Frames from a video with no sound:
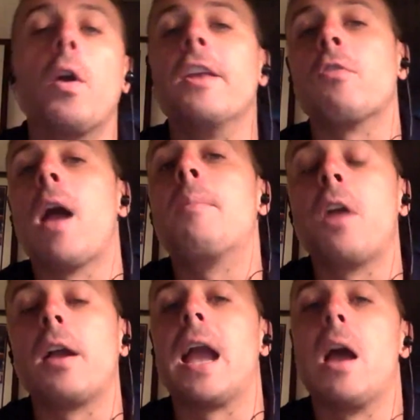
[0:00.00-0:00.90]
is Rob
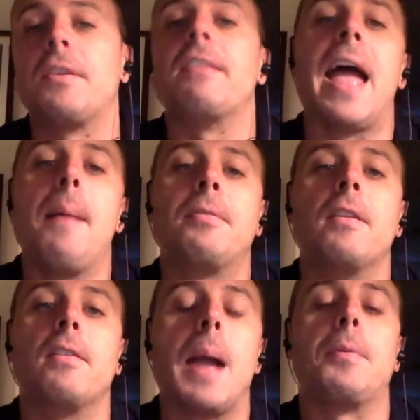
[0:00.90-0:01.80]
Gronkowski's
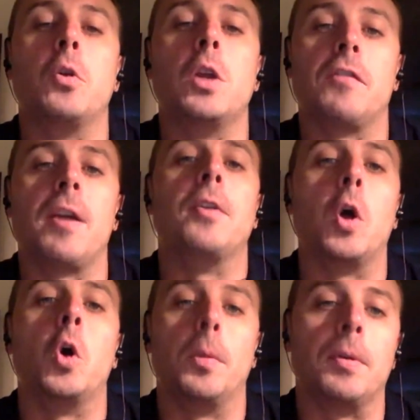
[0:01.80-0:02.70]
absence the opportunity for
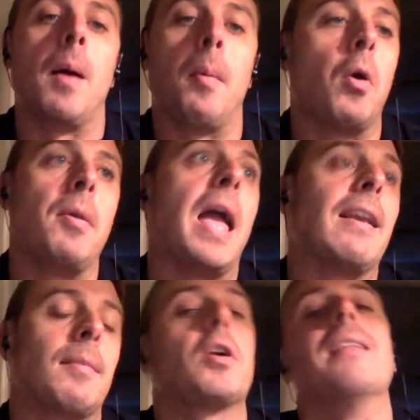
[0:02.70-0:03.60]
Amendola to become a
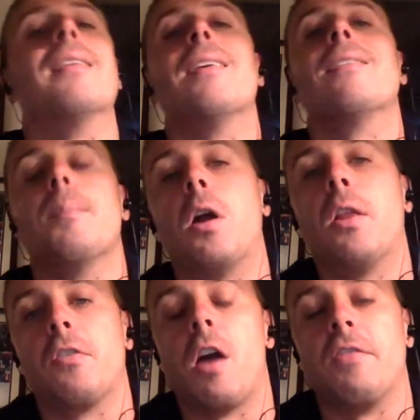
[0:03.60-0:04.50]
more consistent part of
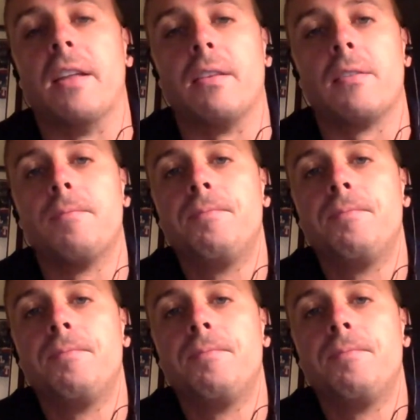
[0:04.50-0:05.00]
this offense?